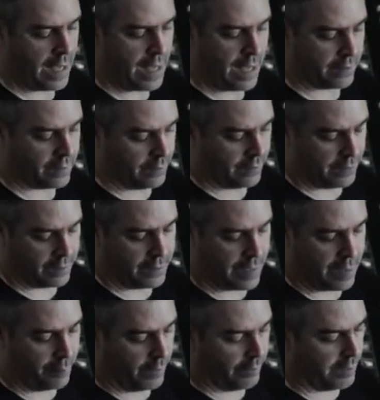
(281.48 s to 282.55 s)
excellent
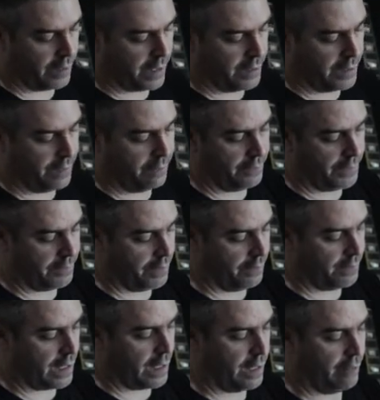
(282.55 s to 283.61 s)
example of a
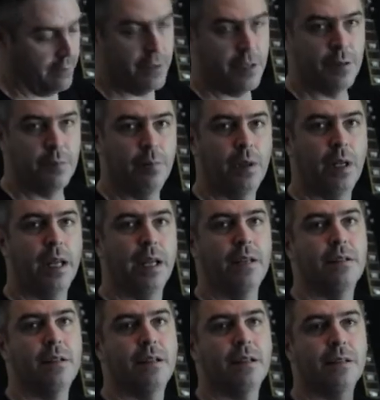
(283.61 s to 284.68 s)
1955, just
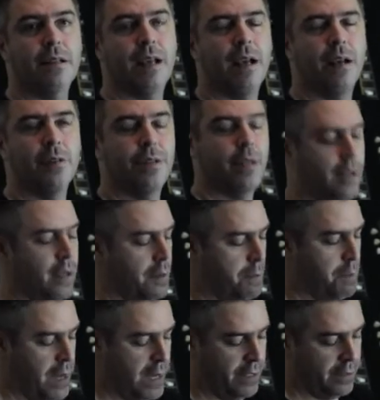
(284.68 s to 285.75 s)
plays and sounds
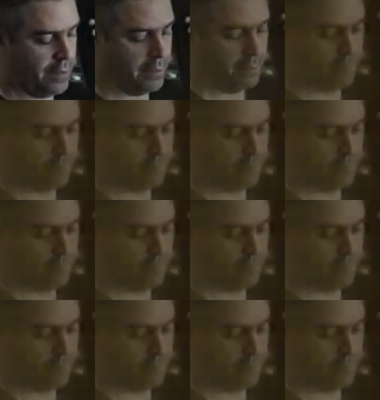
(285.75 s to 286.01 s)
amazing.